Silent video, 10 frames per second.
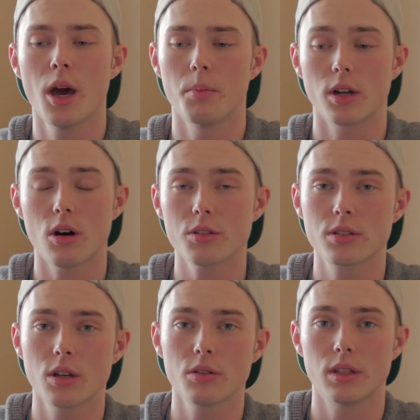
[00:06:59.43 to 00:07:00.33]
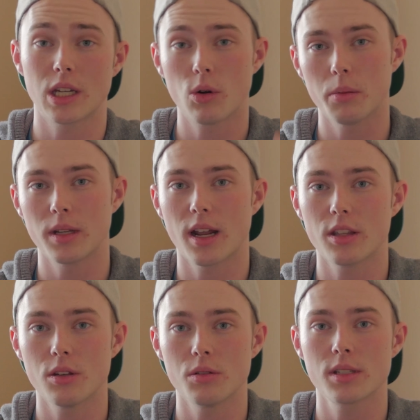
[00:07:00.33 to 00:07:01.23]
but also the equipment I
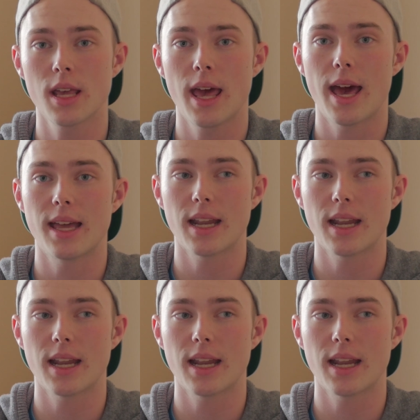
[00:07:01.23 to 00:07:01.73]
use and